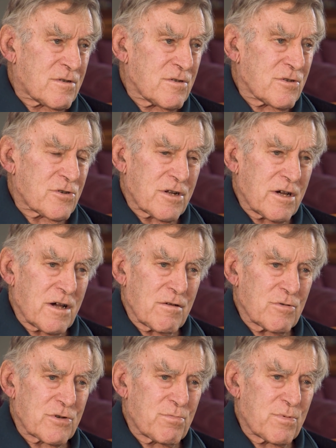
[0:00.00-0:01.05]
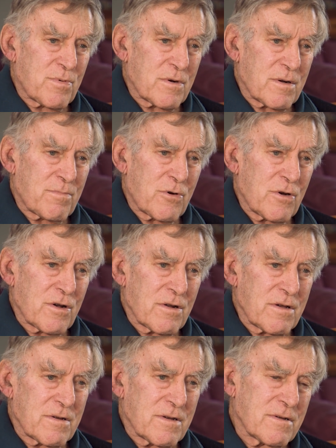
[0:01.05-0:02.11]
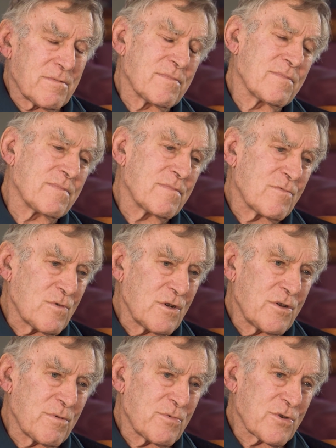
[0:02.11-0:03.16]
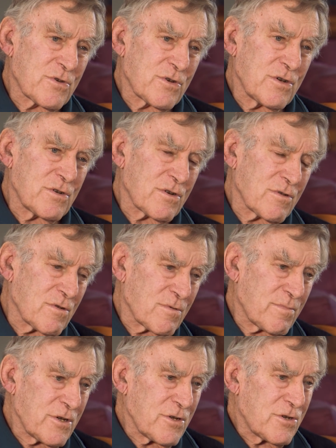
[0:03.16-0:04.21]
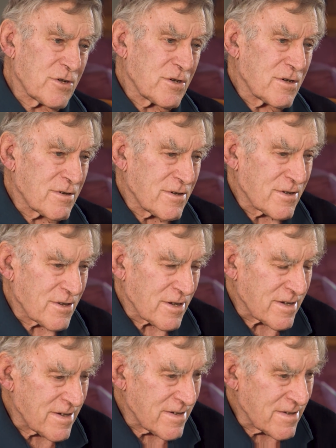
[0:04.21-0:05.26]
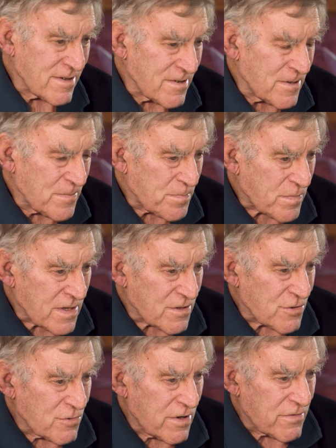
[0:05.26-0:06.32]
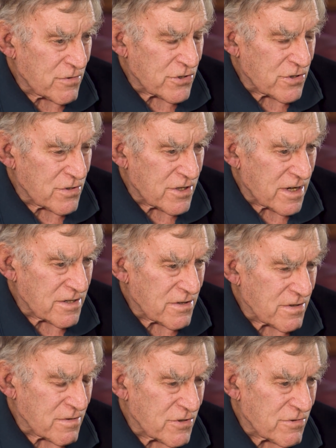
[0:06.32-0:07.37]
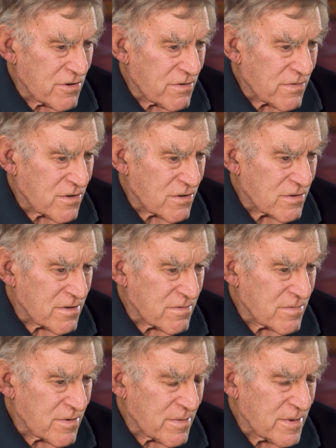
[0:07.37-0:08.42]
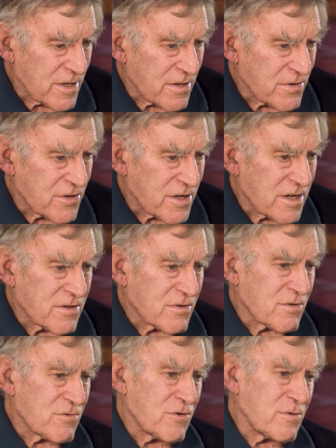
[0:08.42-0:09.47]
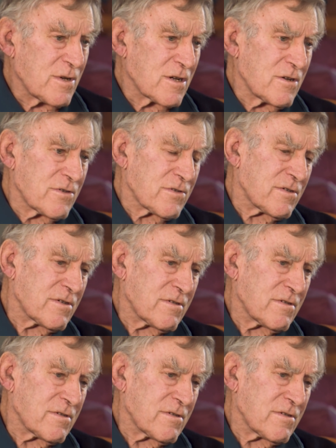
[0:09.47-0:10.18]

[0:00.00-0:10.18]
the star was Brian uh, Williams, you see, so old B G, and you think, whoever was in charge, I think it was Ralph Caulton, would have been in charge of the rooming list.